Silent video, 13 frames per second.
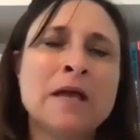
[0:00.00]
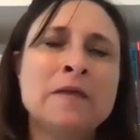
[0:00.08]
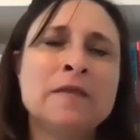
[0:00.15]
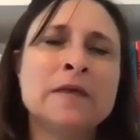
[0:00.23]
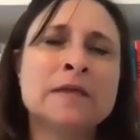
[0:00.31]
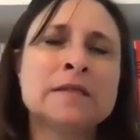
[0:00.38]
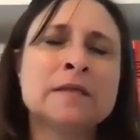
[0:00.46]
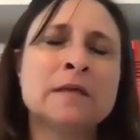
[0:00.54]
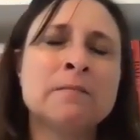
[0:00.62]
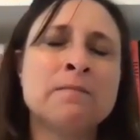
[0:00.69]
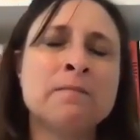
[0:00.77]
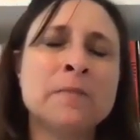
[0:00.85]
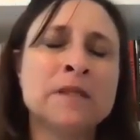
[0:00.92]

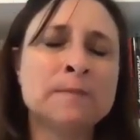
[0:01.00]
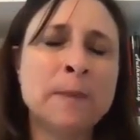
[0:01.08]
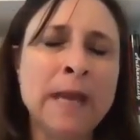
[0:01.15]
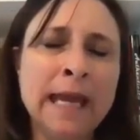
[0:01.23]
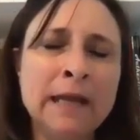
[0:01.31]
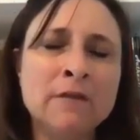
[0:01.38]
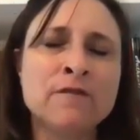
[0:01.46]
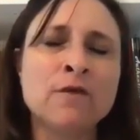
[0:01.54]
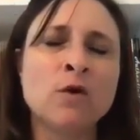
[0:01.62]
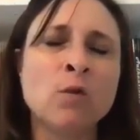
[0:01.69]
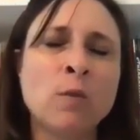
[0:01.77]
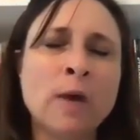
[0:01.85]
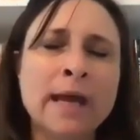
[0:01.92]
this
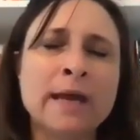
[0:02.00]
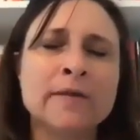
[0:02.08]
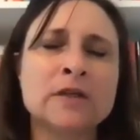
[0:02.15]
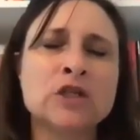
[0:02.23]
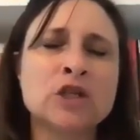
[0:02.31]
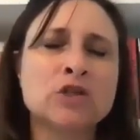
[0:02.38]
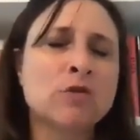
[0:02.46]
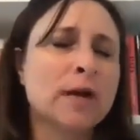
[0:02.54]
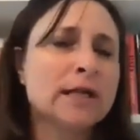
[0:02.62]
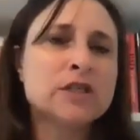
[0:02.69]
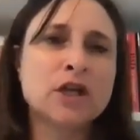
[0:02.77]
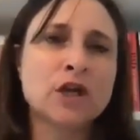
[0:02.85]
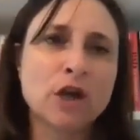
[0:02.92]
painful way that she
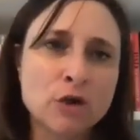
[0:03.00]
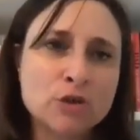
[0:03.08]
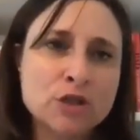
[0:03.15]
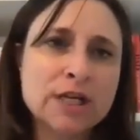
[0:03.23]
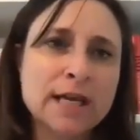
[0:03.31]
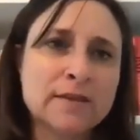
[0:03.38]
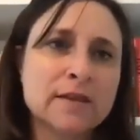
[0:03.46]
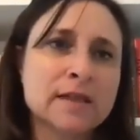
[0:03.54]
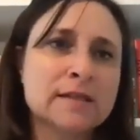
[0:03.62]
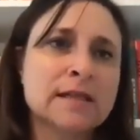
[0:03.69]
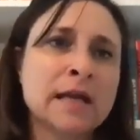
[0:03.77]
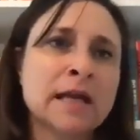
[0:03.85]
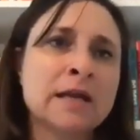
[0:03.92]
tried to negotiate
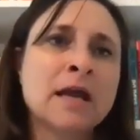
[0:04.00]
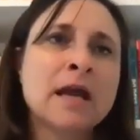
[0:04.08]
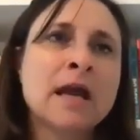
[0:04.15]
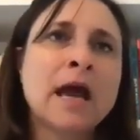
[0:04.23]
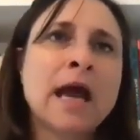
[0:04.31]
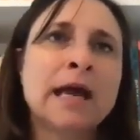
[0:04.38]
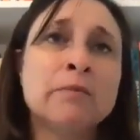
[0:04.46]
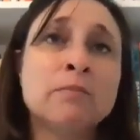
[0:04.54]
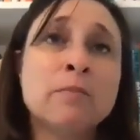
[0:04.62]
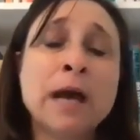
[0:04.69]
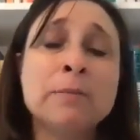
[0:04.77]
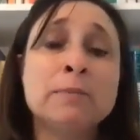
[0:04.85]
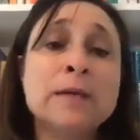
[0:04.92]
this
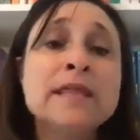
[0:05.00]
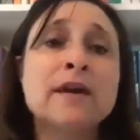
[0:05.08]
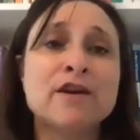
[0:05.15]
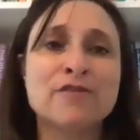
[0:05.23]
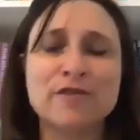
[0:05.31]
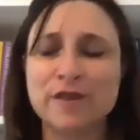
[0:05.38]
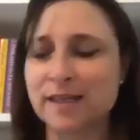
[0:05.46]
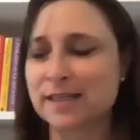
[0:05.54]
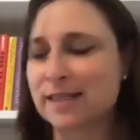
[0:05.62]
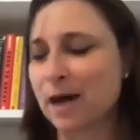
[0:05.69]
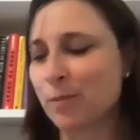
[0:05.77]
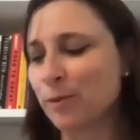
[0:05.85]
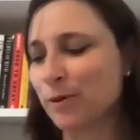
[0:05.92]
and be there for this
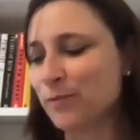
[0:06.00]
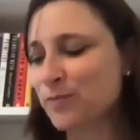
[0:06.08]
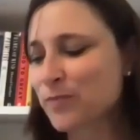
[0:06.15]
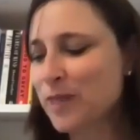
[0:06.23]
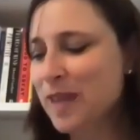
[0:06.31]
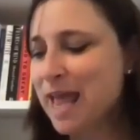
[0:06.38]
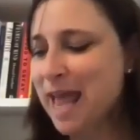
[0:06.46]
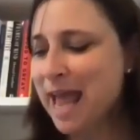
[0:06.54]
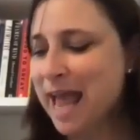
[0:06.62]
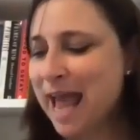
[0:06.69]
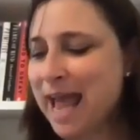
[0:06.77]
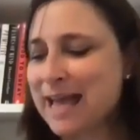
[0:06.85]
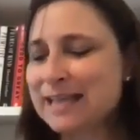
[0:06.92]
couple.
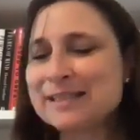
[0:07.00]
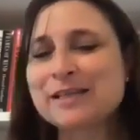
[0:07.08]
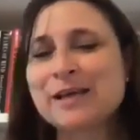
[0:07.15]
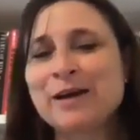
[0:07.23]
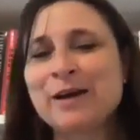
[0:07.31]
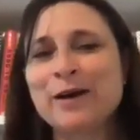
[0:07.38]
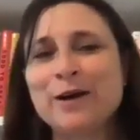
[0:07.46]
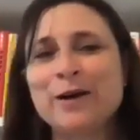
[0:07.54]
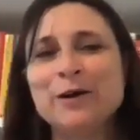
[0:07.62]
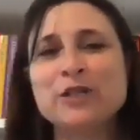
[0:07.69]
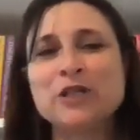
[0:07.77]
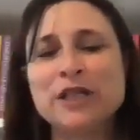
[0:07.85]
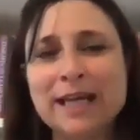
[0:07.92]
And
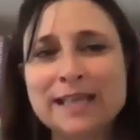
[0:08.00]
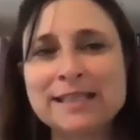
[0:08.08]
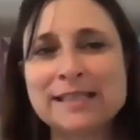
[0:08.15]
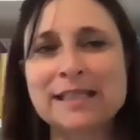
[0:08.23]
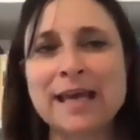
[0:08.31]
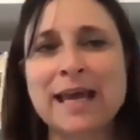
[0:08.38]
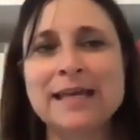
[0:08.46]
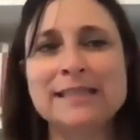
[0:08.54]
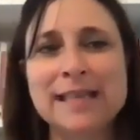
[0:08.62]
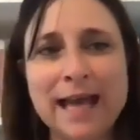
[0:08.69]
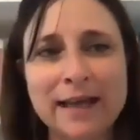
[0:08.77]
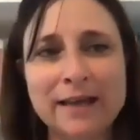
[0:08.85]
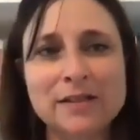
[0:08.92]
she gets a
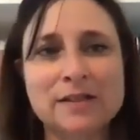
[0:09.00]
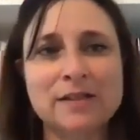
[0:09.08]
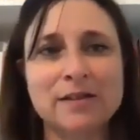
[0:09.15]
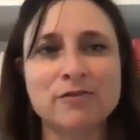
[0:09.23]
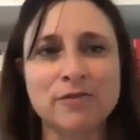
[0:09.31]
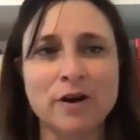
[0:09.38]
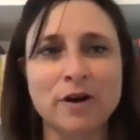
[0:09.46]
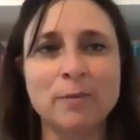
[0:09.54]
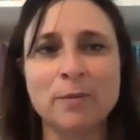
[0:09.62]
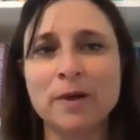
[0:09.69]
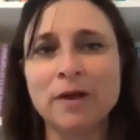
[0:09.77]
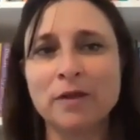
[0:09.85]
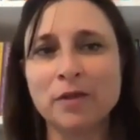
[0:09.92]
text
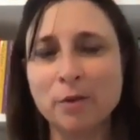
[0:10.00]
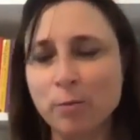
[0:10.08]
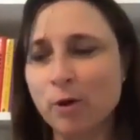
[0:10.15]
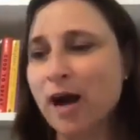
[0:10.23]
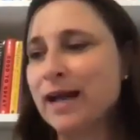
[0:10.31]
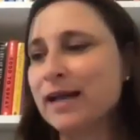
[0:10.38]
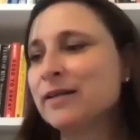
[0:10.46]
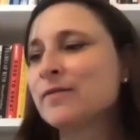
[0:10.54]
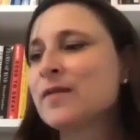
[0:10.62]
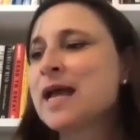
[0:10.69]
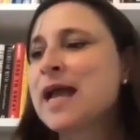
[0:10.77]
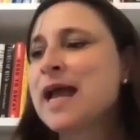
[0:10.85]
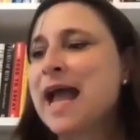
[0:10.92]
from the bride,
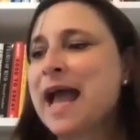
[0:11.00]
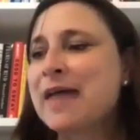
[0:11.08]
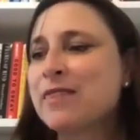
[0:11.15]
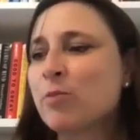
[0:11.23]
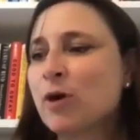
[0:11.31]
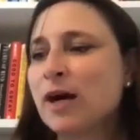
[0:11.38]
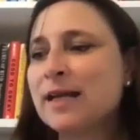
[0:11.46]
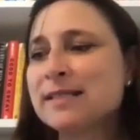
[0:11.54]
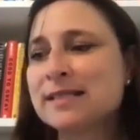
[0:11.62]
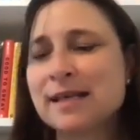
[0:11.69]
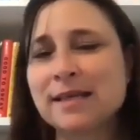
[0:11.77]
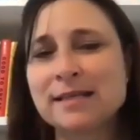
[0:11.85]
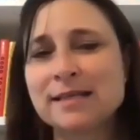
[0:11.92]
and the bride
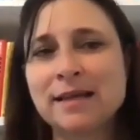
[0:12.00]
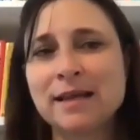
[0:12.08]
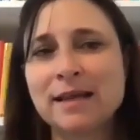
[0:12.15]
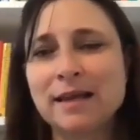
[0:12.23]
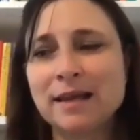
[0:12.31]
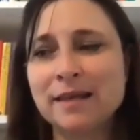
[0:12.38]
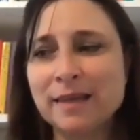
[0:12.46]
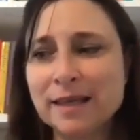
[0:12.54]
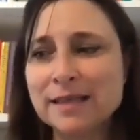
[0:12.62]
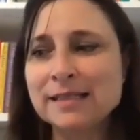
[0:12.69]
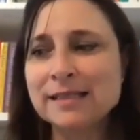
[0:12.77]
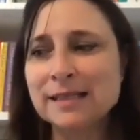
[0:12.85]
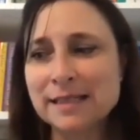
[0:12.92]
says,
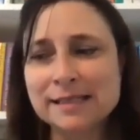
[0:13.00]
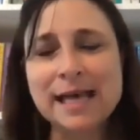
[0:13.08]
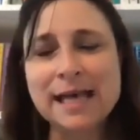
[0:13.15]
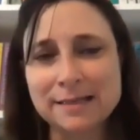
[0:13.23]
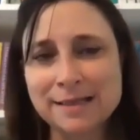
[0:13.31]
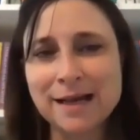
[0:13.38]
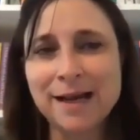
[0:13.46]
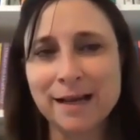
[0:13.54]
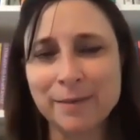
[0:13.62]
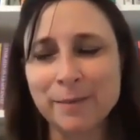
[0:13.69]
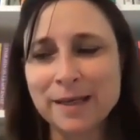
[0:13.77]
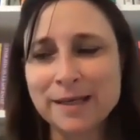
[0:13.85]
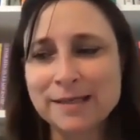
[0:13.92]
"This is that
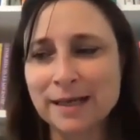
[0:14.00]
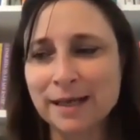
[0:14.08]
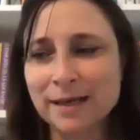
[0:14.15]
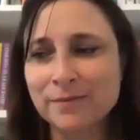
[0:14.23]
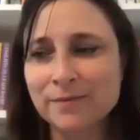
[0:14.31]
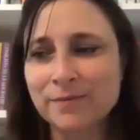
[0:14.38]
time, isn't it?"